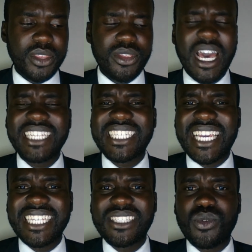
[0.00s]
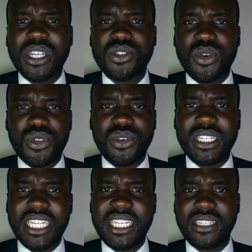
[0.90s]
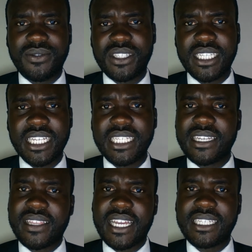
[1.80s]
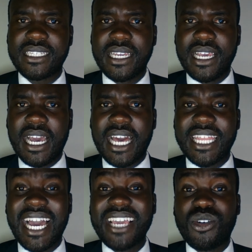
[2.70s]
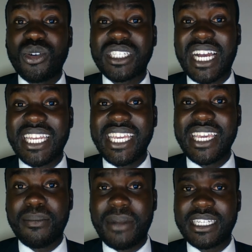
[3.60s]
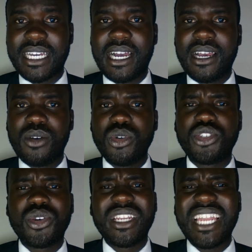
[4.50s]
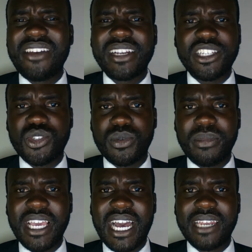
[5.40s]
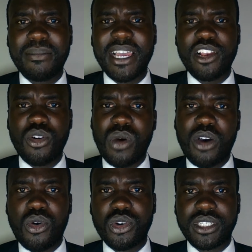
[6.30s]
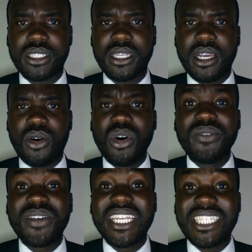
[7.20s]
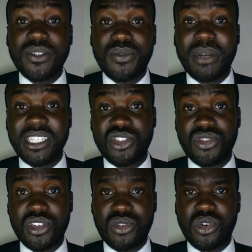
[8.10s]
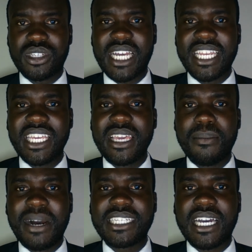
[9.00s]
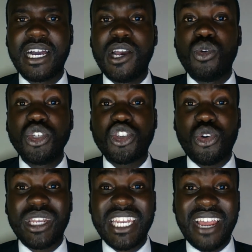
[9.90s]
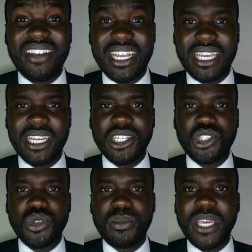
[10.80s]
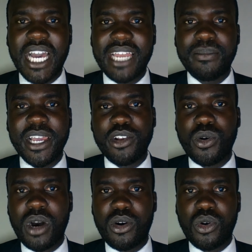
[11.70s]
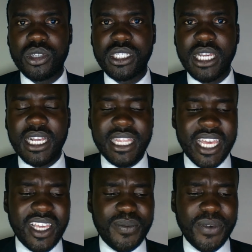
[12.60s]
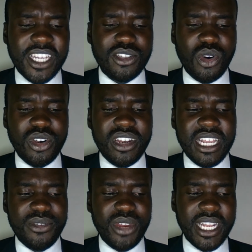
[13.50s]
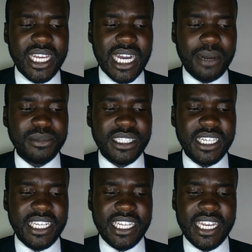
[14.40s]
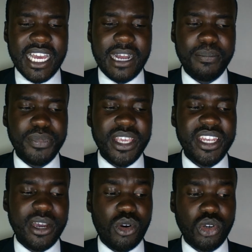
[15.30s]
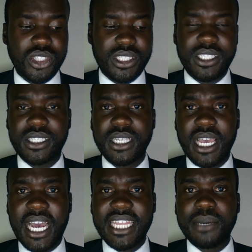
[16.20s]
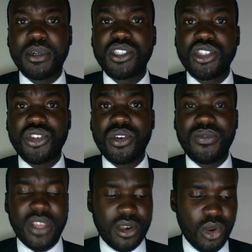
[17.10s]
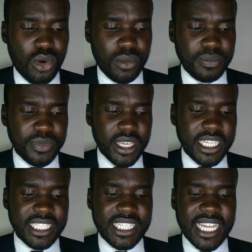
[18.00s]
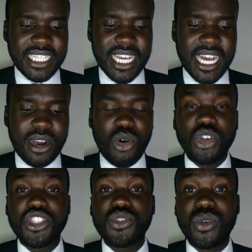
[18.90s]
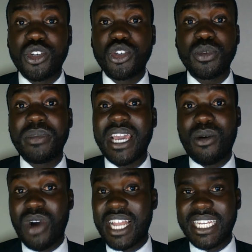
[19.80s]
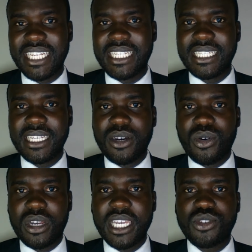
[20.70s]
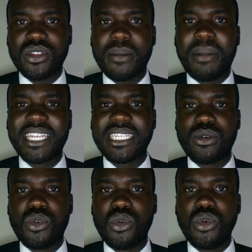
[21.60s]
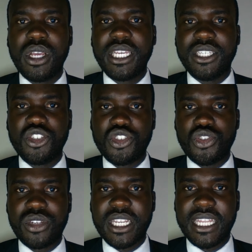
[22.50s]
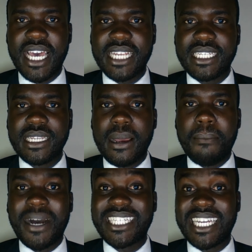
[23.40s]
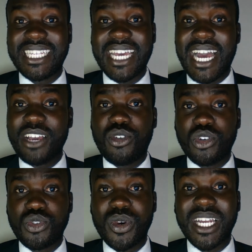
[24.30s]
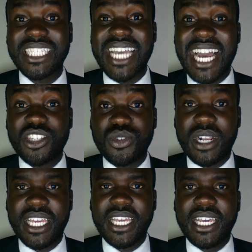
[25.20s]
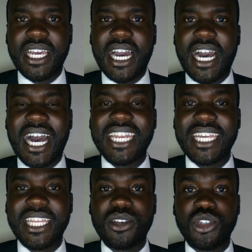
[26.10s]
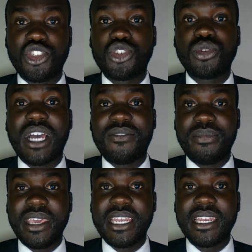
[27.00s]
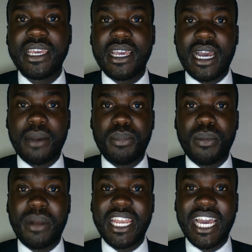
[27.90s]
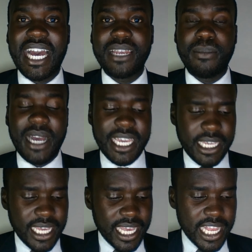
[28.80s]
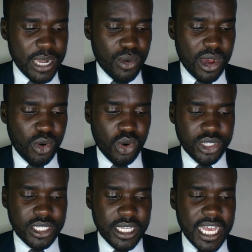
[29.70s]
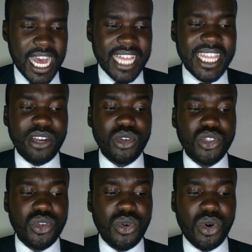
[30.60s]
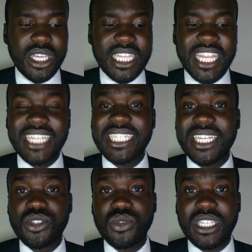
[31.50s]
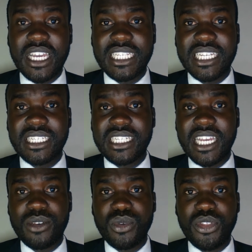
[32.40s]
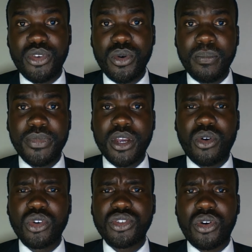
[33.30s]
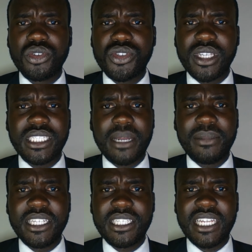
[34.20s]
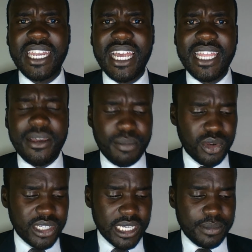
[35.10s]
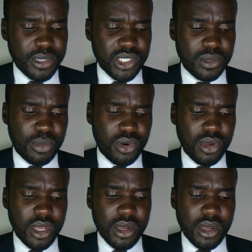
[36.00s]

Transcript: That case was authoritative, stating that the High Court can hear matter which ordinarily should be heard by a lower court, or even a Chief Magistrate Court can hear matter which ordinarily should be heard by a lower court. The effect only really comes in the costs, and the position of the law is that costs will not be awarded, okay, to the party who instituted that matter in the High Court, whereas actually under the law it should have been properly heard by a lower court. And then also in that case which I just shared with you, court also established another important principle,